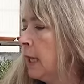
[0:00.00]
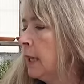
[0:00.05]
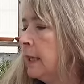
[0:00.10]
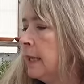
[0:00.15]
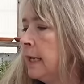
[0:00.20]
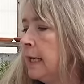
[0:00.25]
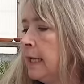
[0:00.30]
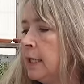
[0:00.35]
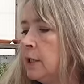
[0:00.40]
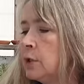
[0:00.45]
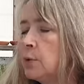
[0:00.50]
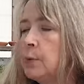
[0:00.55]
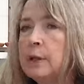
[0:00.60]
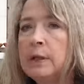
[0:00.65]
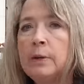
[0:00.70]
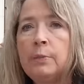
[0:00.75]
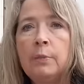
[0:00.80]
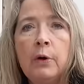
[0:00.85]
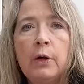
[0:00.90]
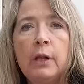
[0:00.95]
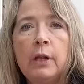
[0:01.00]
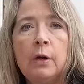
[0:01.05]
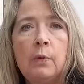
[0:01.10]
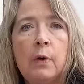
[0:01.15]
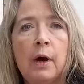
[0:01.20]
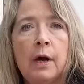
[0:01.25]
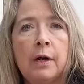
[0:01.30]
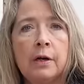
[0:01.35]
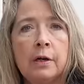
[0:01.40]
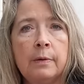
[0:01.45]
these with the boiling
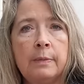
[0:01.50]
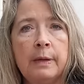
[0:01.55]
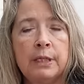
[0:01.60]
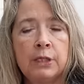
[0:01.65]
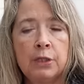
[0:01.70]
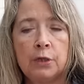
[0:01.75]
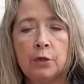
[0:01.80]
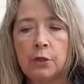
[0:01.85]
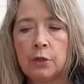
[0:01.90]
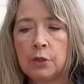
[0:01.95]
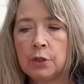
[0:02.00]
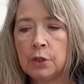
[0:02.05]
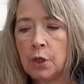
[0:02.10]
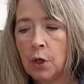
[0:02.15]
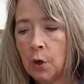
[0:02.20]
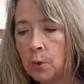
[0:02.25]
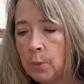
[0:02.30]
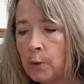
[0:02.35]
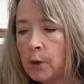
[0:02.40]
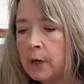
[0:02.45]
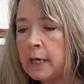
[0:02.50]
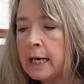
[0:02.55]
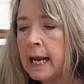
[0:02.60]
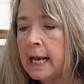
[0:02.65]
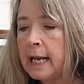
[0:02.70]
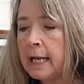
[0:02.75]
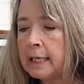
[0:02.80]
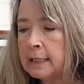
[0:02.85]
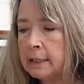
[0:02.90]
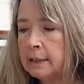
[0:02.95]
water to make sure there's no more
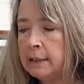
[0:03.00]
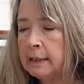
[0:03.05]
net